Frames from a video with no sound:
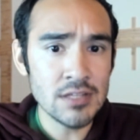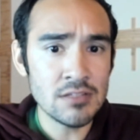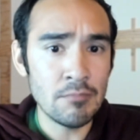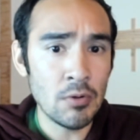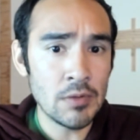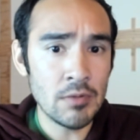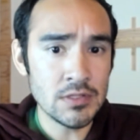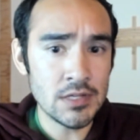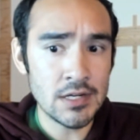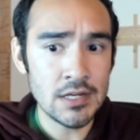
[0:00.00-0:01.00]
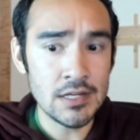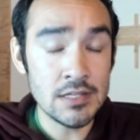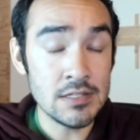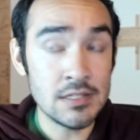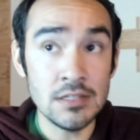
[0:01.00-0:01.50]
list of bowling balls that are going to
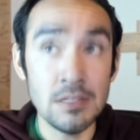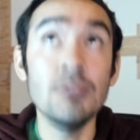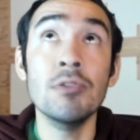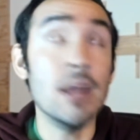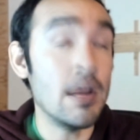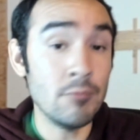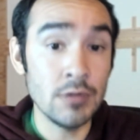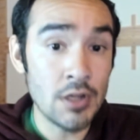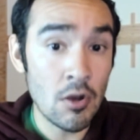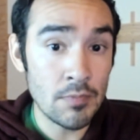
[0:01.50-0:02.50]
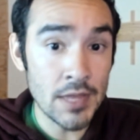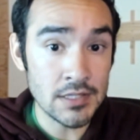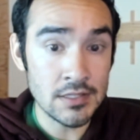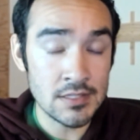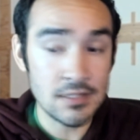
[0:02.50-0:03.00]
get discontinued, and I really hope
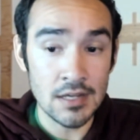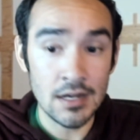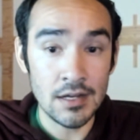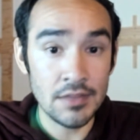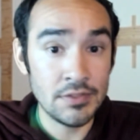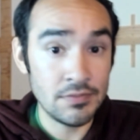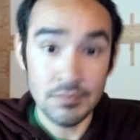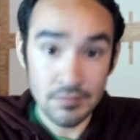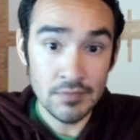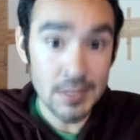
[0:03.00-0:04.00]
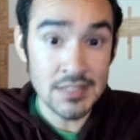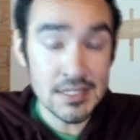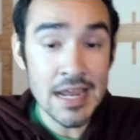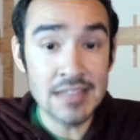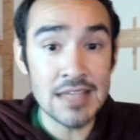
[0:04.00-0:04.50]
that it
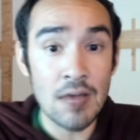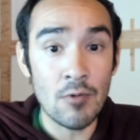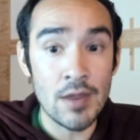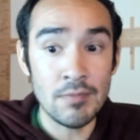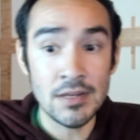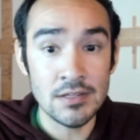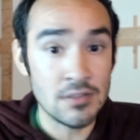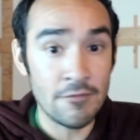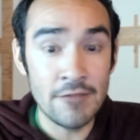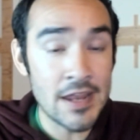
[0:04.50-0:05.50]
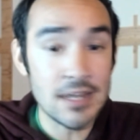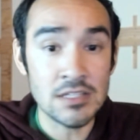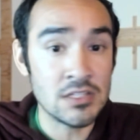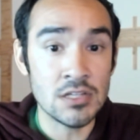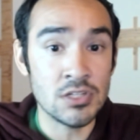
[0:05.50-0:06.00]
stays that way because the Fate
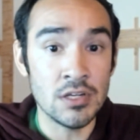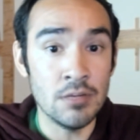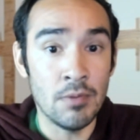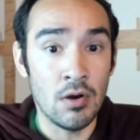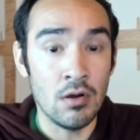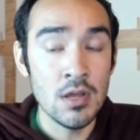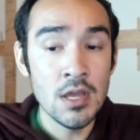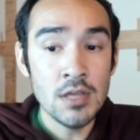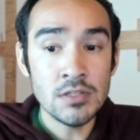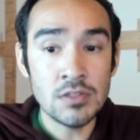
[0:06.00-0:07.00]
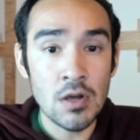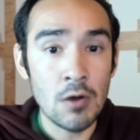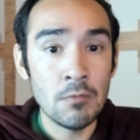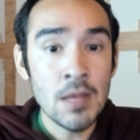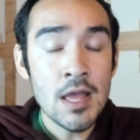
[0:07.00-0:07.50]
is such a good ball.
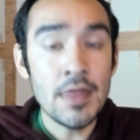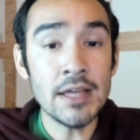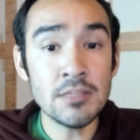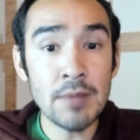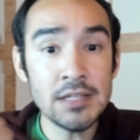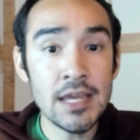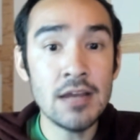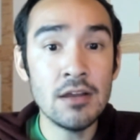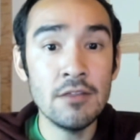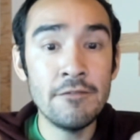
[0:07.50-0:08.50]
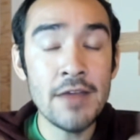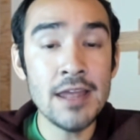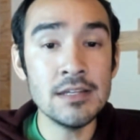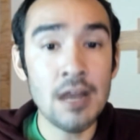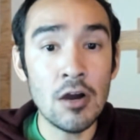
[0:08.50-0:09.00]
So that's my take on the
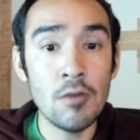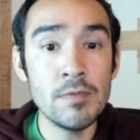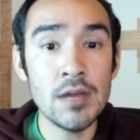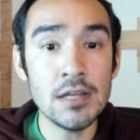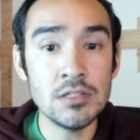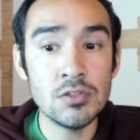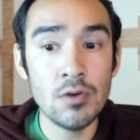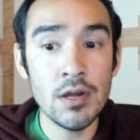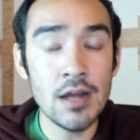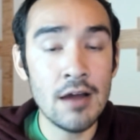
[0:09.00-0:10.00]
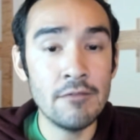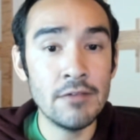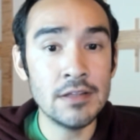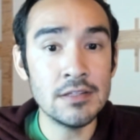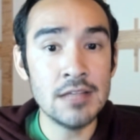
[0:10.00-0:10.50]
Fate. I hope you guys enjoyed. I'm
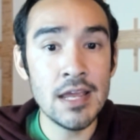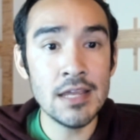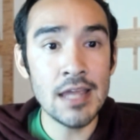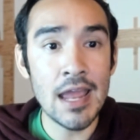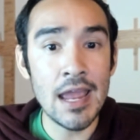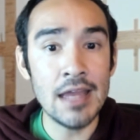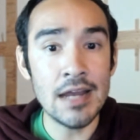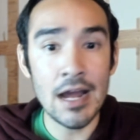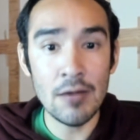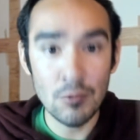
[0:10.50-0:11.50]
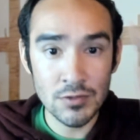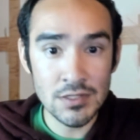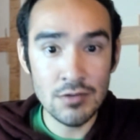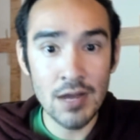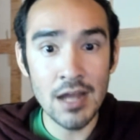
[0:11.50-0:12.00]
Frank the Tank, and I will
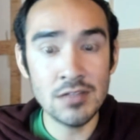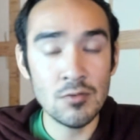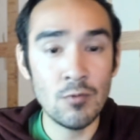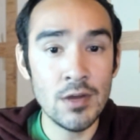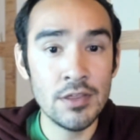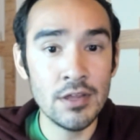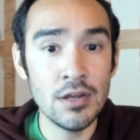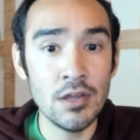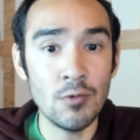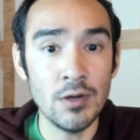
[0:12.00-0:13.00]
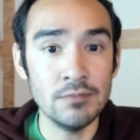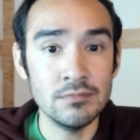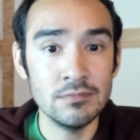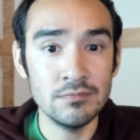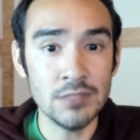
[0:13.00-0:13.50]
see you guys with another one.
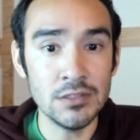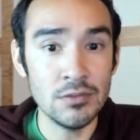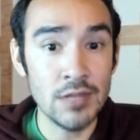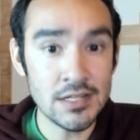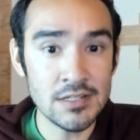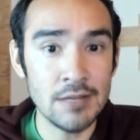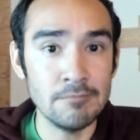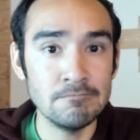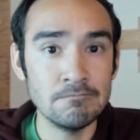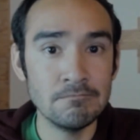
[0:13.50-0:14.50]
Until next time.